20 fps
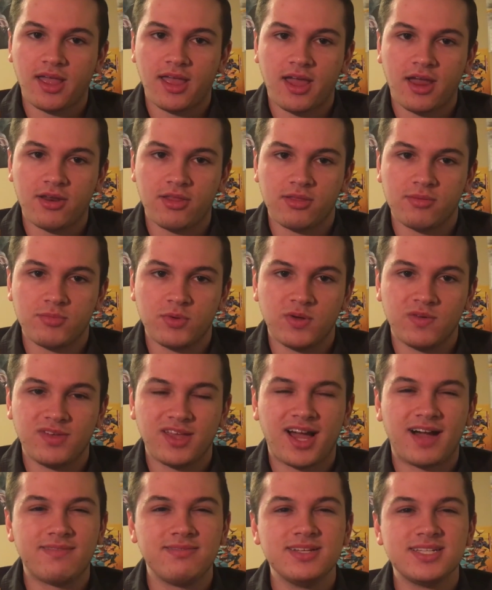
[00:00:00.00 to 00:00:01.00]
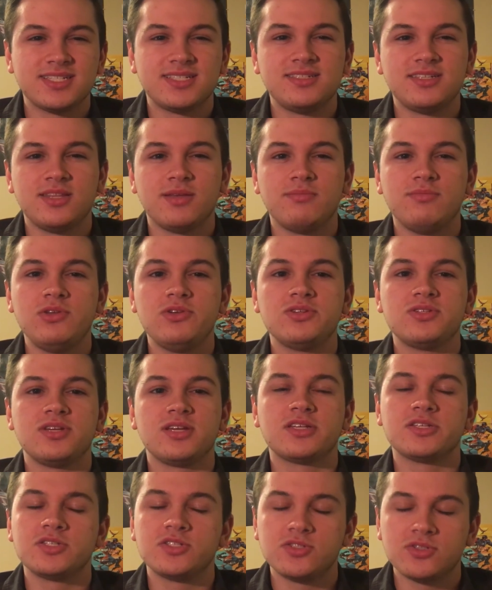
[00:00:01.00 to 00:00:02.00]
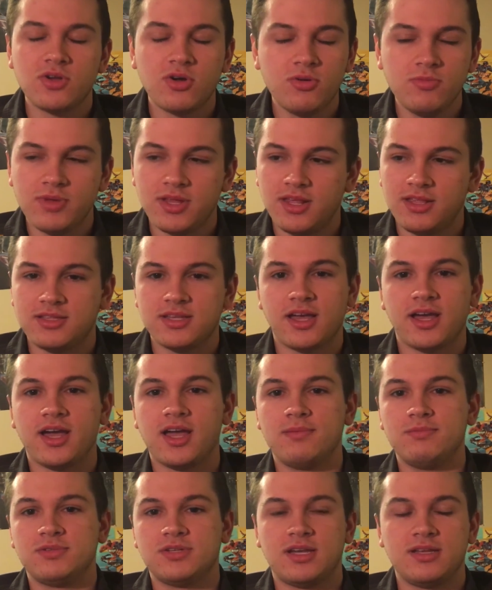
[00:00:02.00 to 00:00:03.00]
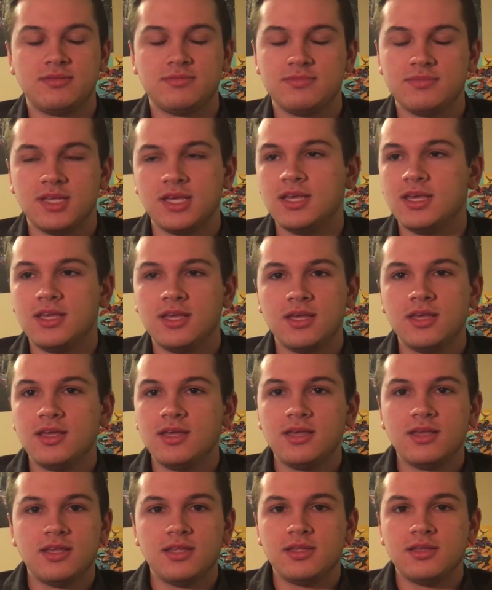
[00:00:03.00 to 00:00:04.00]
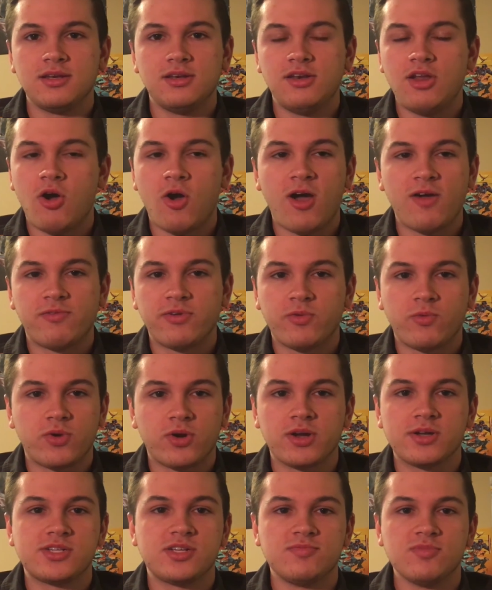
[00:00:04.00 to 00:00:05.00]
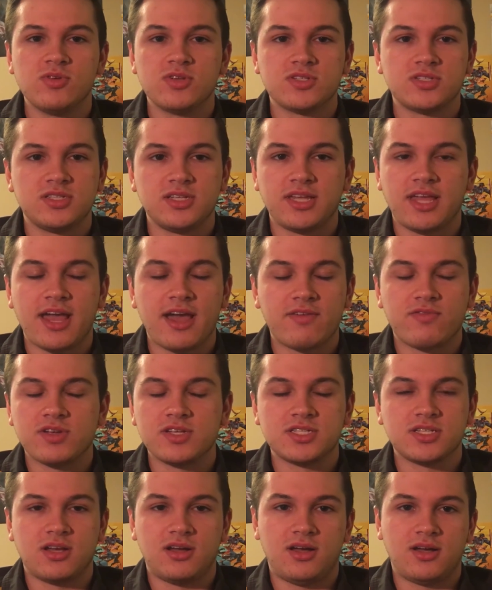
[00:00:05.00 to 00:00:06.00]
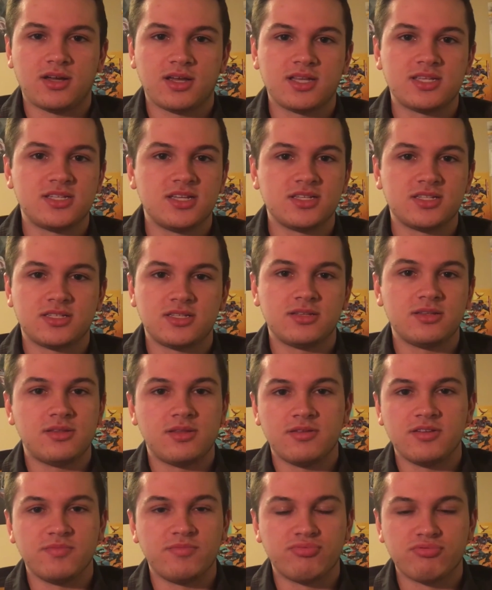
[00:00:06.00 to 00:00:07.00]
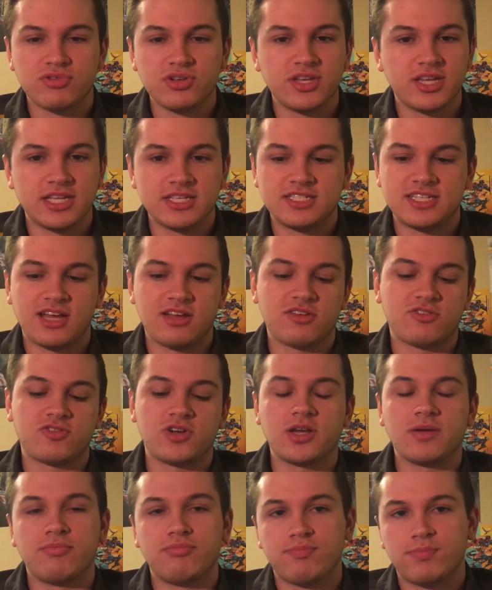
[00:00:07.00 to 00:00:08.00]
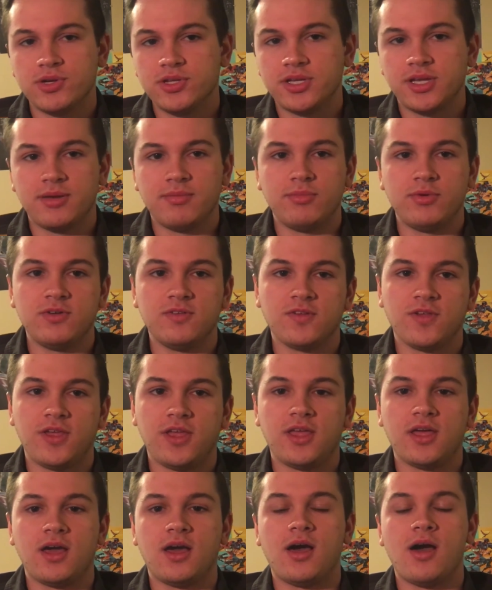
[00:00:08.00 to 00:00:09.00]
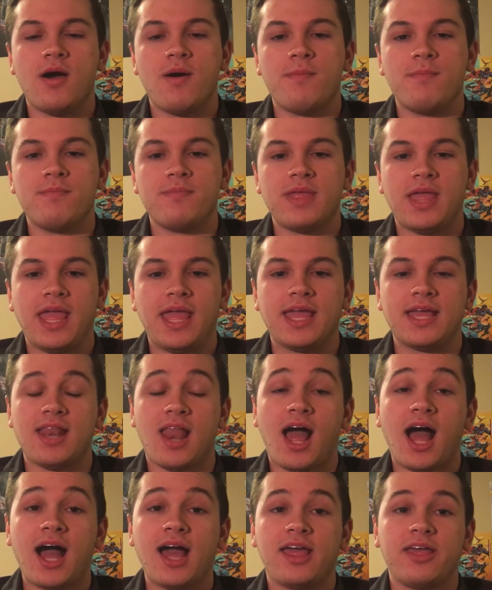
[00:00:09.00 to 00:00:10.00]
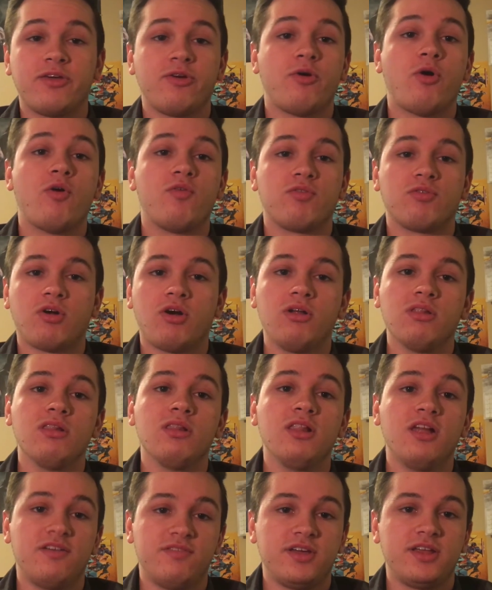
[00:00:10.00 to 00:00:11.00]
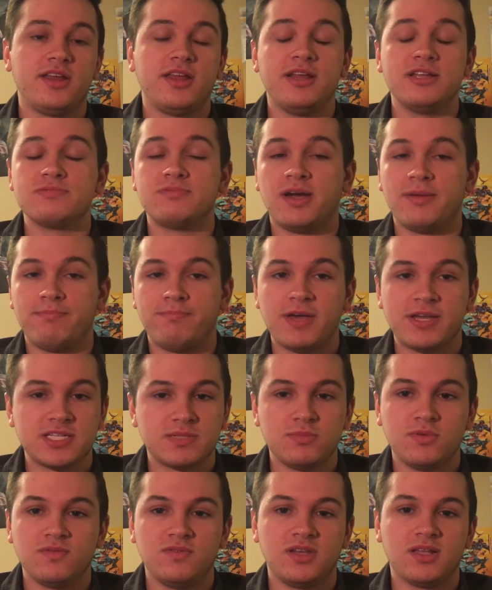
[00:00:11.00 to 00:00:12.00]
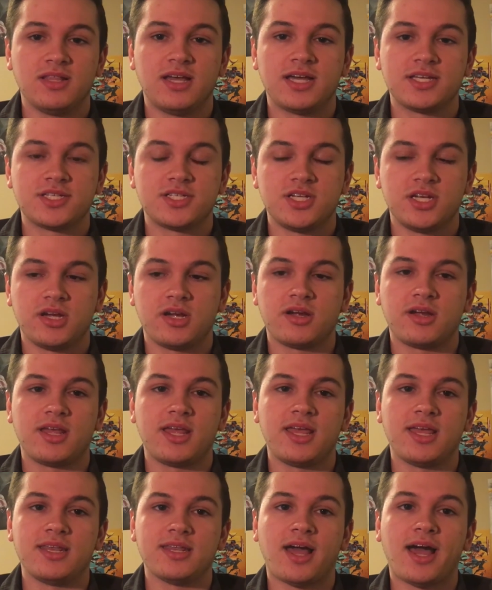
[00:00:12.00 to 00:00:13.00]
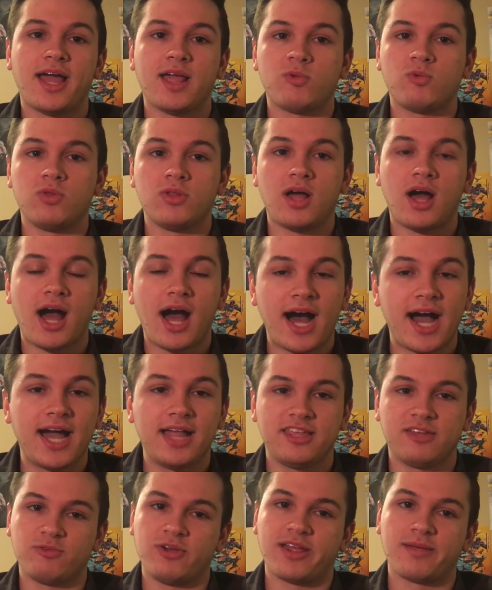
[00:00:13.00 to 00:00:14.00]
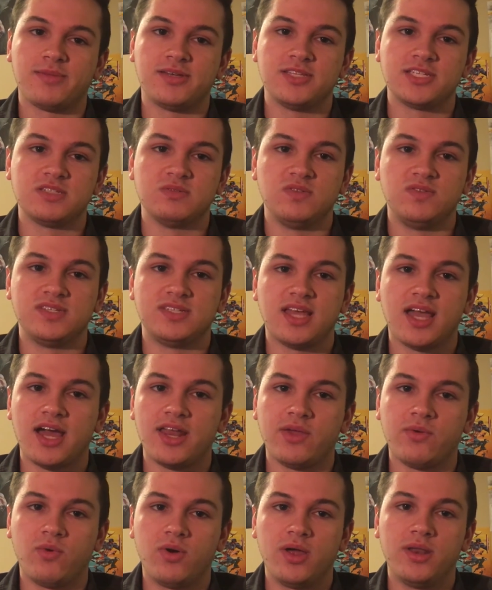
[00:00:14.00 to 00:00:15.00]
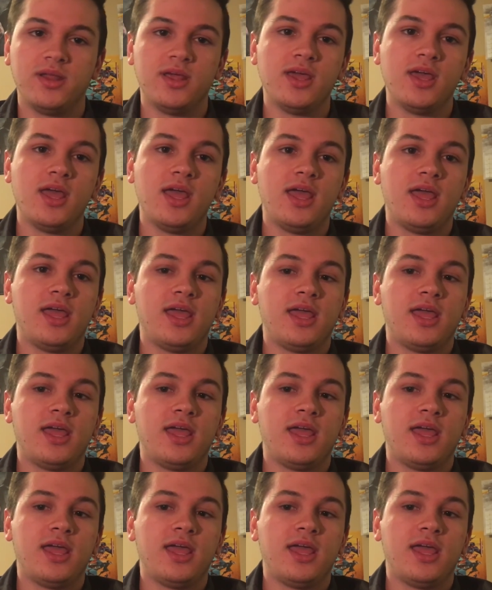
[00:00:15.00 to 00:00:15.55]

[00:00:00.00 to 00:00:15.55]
walking out of the movie. I've listened to the music so many times. I know every word to mostly every song. It's just brilliant soundtrack, brilliant movie, and I overall love it. It's my best movie of last year, and I will highly recommend this movie to anyone.